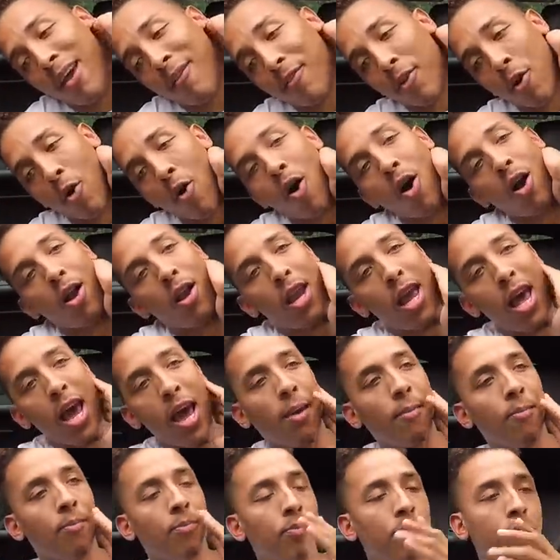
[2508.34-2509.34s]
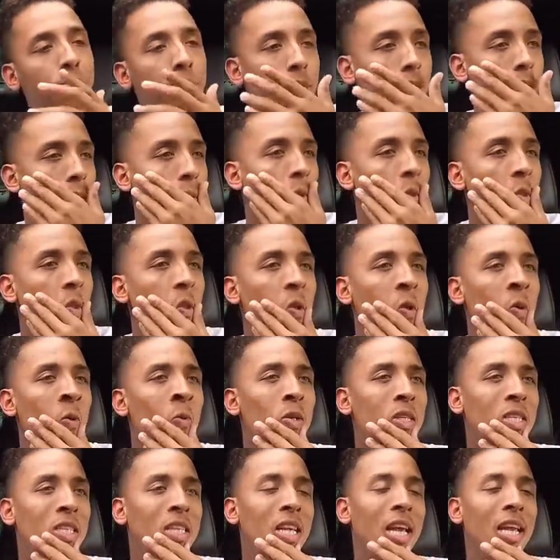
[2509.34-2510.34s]
after all that
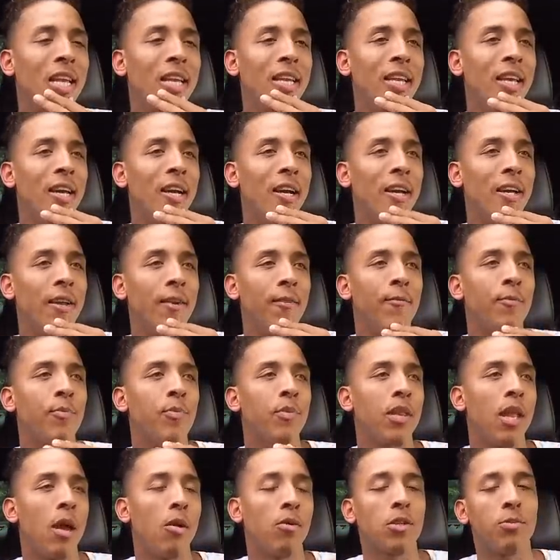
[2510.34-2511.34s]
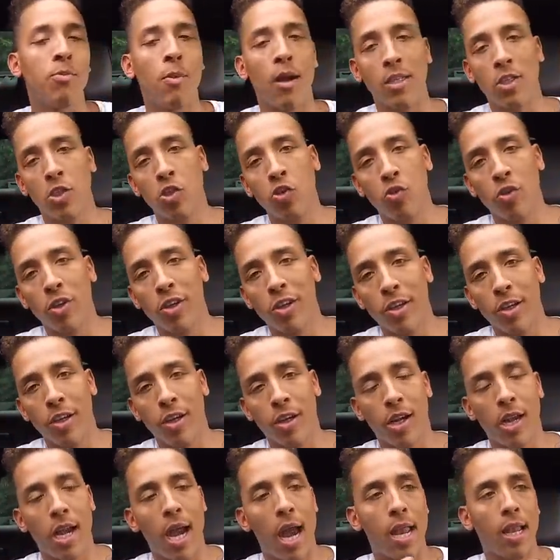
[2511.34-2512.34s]
was said and done that was my junior
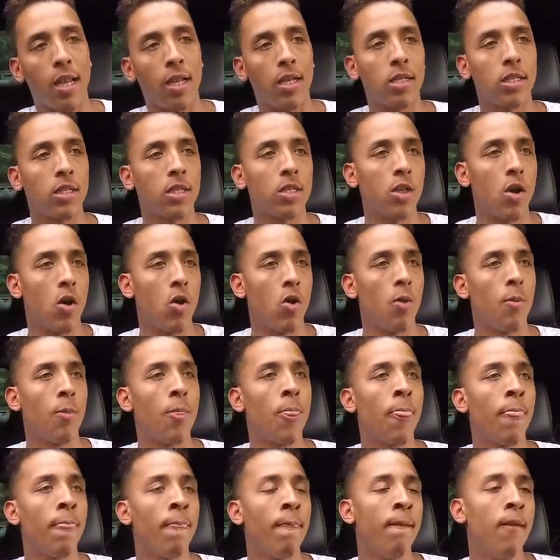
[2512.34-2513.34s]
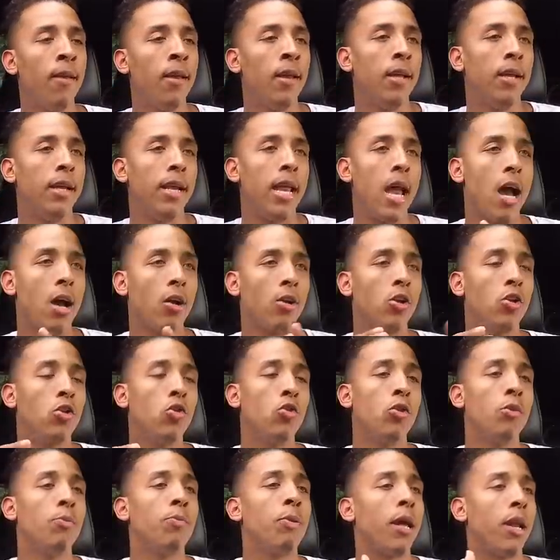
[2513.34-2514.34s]
year of college. So now the
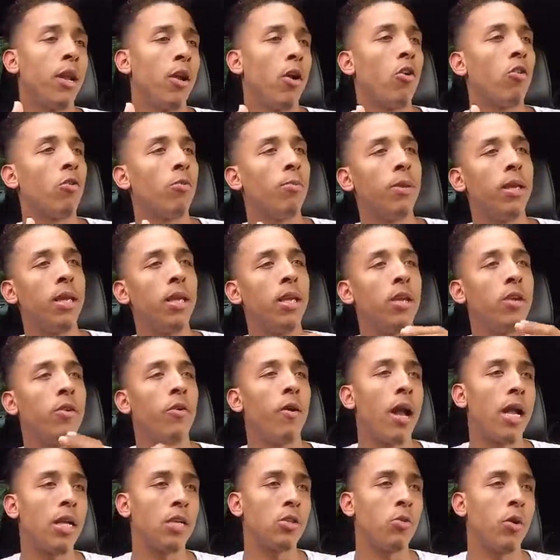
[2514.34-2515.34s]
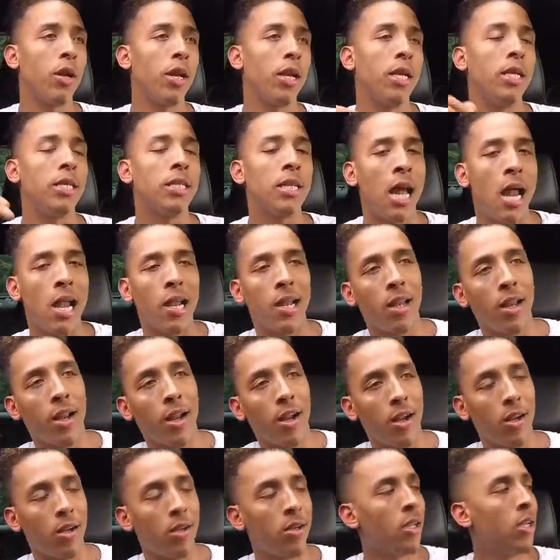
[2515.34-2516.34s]
dude who played over me graduated. He's out of
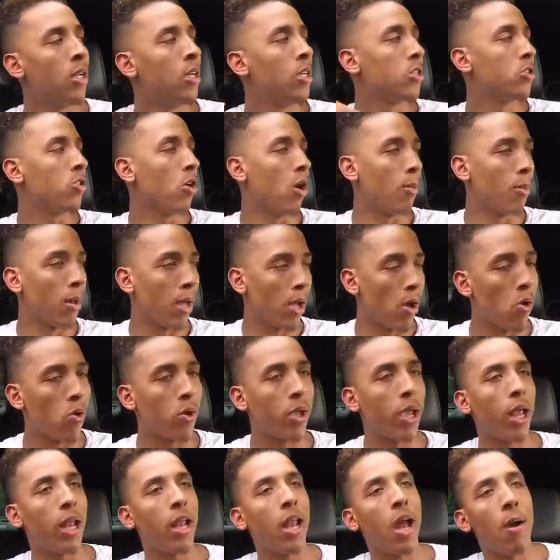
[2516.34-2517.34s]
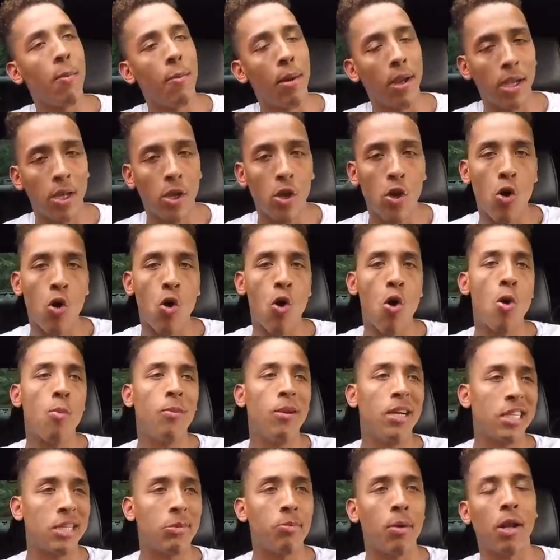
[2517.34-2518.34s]
there. So I'm like, okay, now I'm about to go
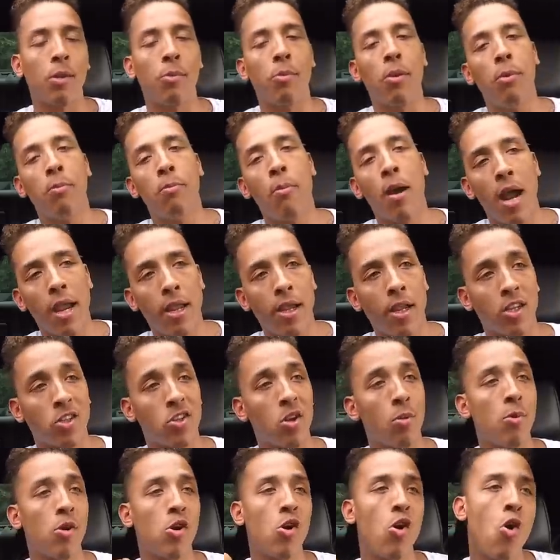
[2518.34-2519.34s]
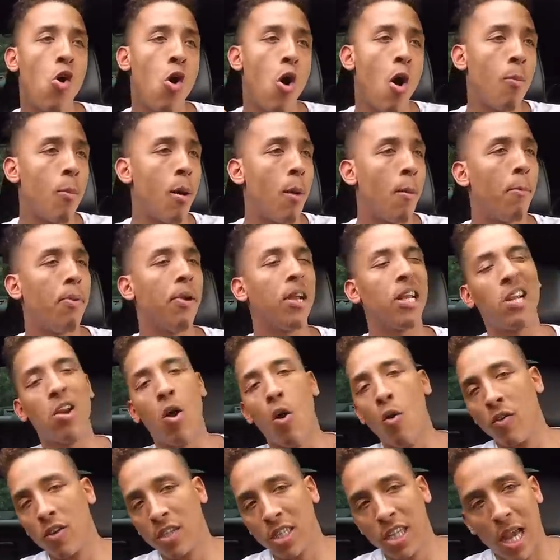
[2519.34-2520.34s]
home, and this is about to be my year. So I'm gonna go home. I'm putting
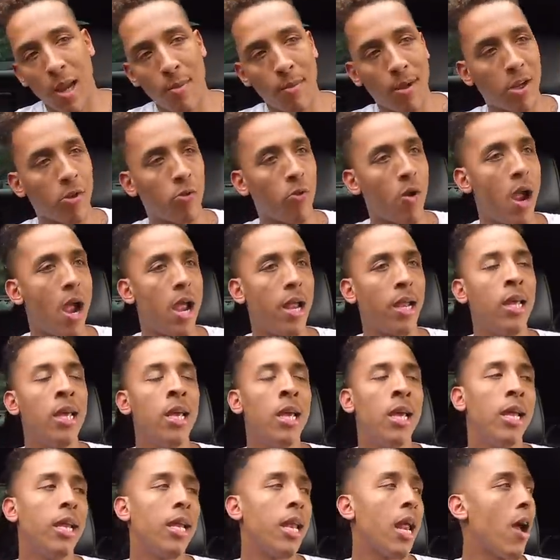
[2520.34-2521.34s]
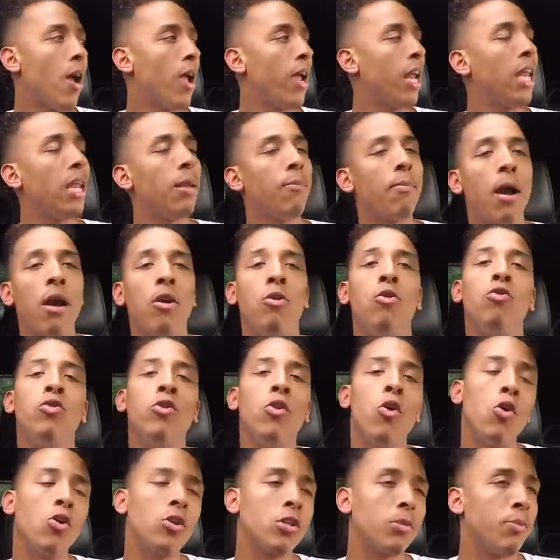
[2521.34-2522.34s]
overtime in the grind. Now anybody who
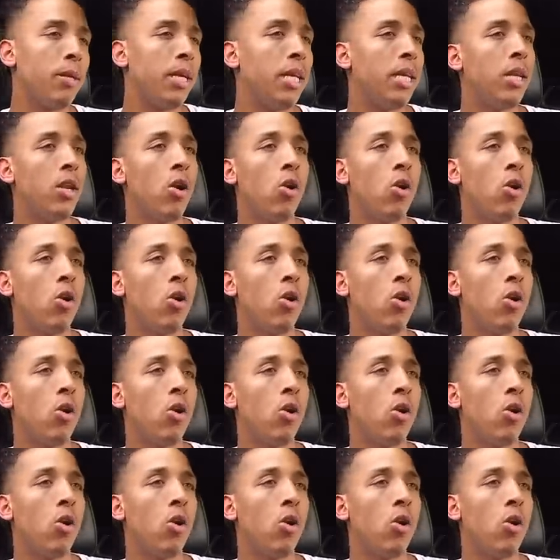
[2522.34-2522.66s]
knows me